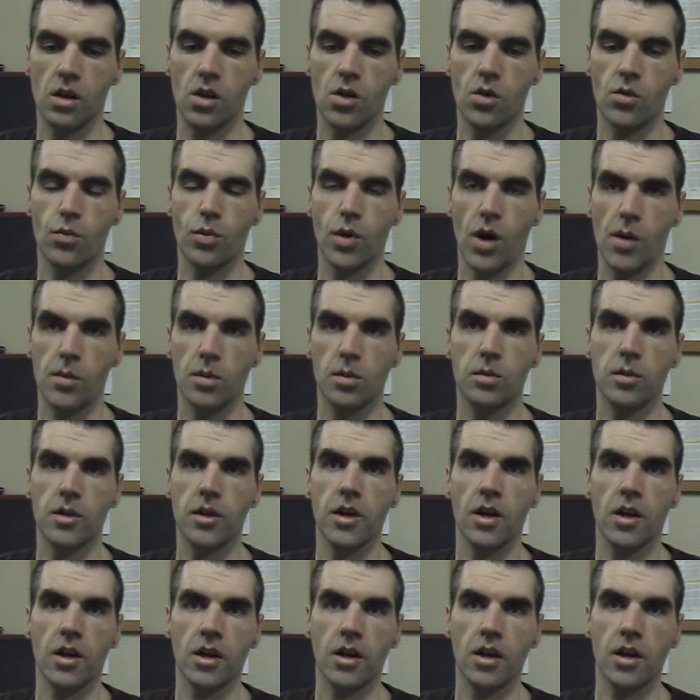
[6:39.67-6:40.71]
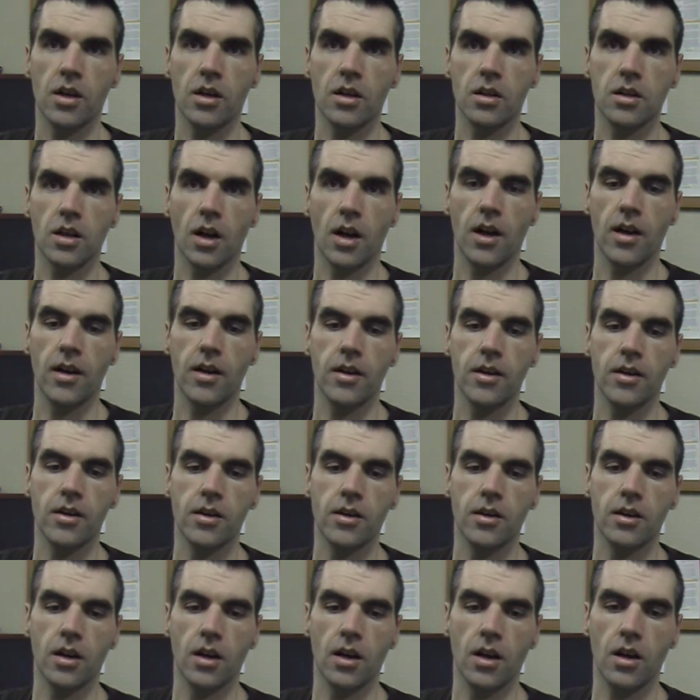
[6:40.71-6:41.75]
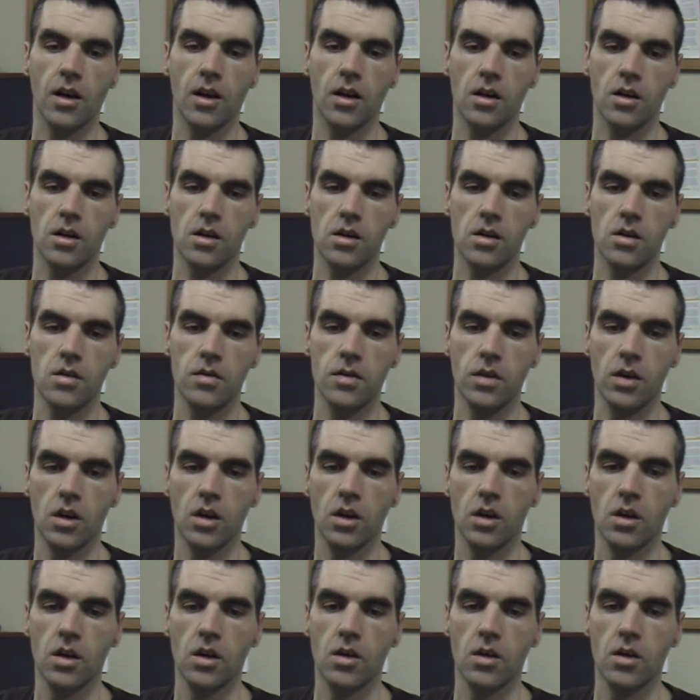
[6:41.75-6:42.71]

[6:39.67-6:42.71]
You probably are getting tired of